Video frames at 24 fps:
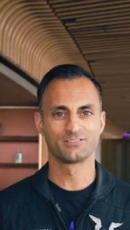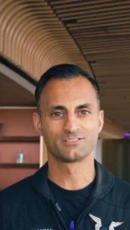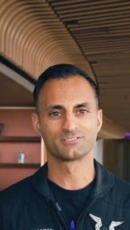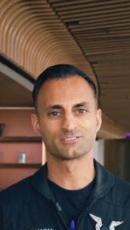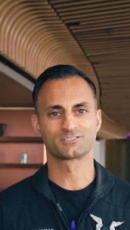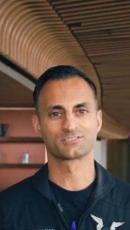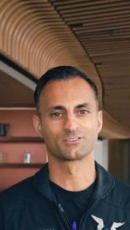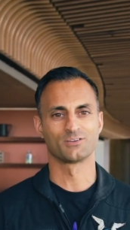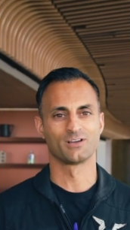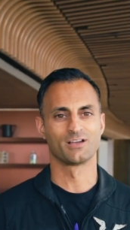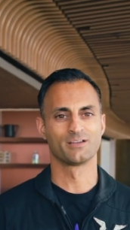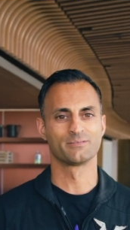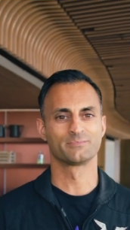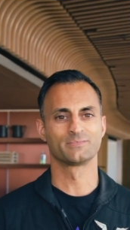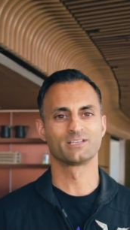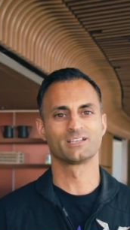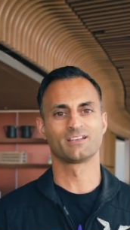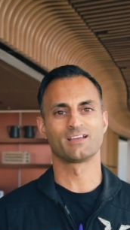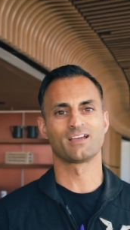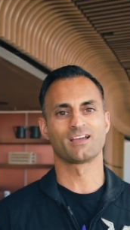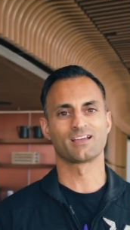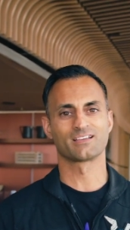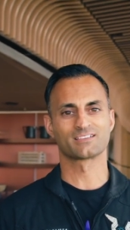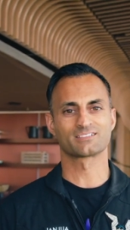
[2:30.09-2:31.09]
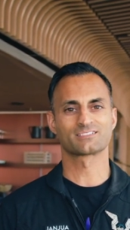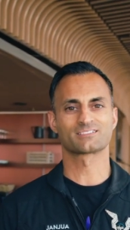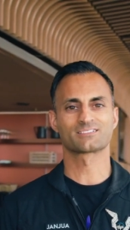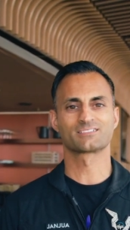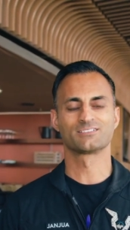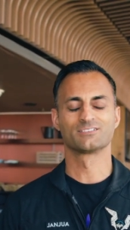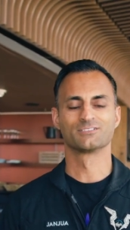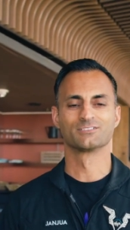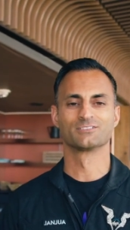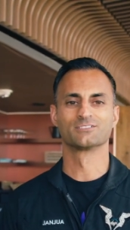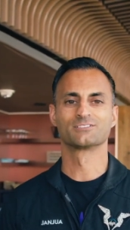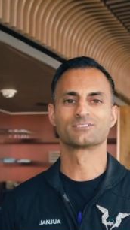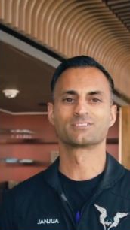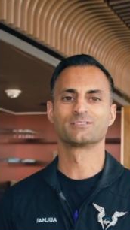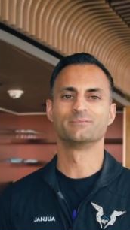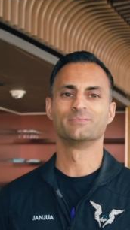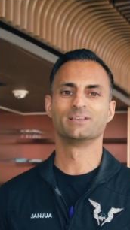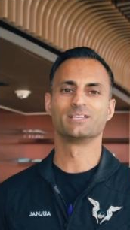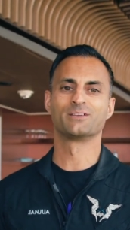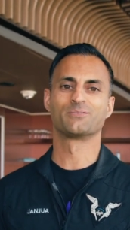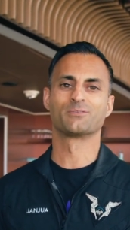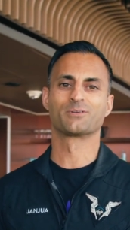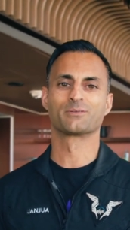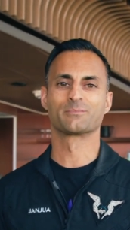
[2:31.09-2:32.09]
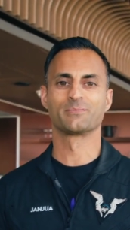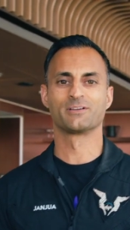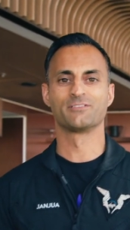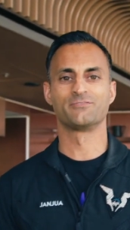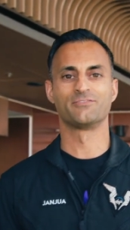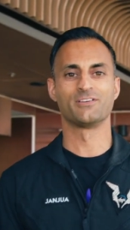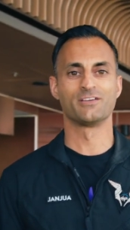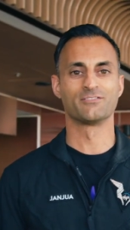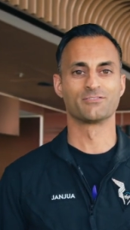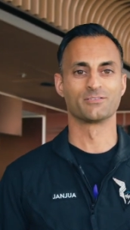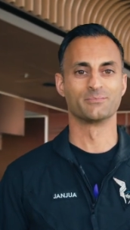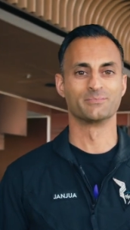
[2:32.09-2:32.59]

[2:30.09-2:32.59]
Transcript: so I'm gonna ask her to make one of my favorite